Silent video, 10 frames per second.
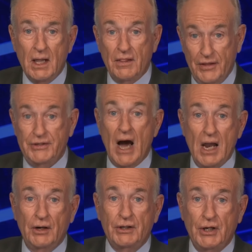the
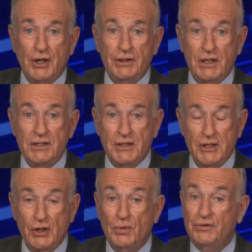dollar could
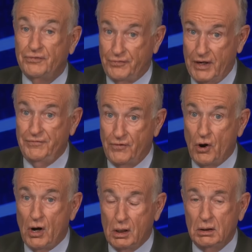continue its free
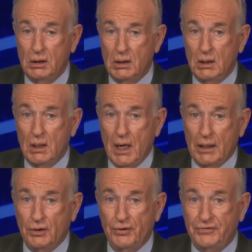fall
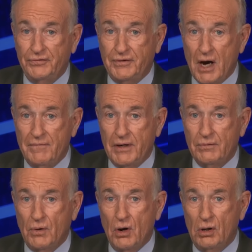and lose its coveted
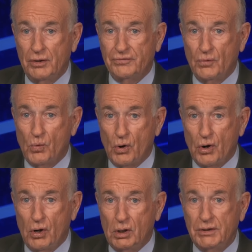role as the
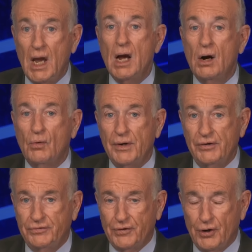world
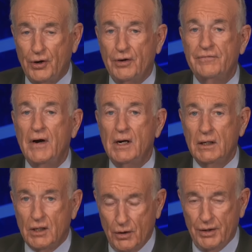reserve
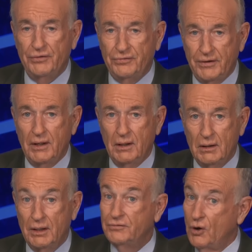currency.
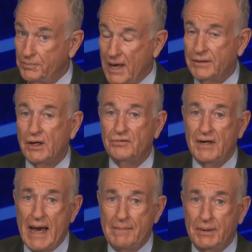Let's hope that doesn't
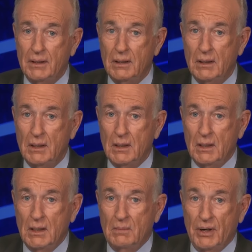happen.
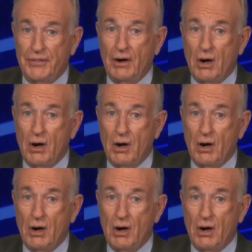But there